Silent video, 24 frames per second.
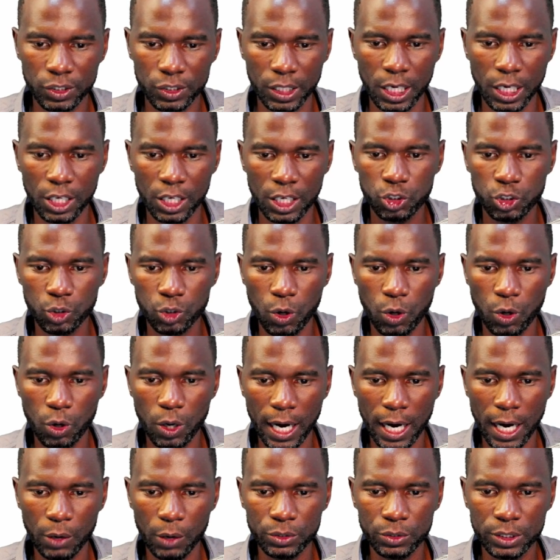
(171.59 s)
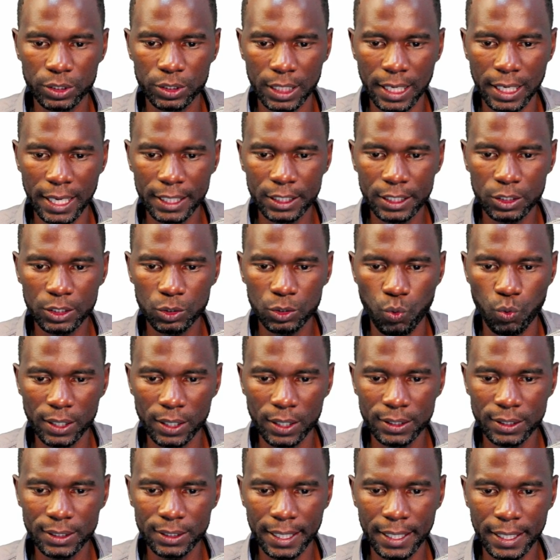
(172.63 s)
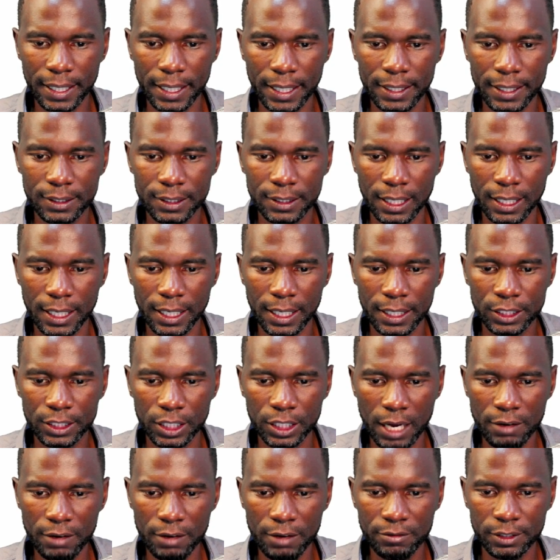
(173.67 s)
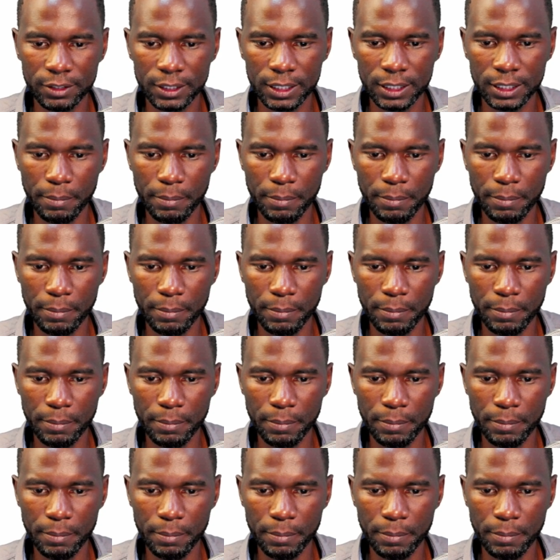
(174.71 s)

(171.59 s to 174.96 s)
So I'll select once again, select everything,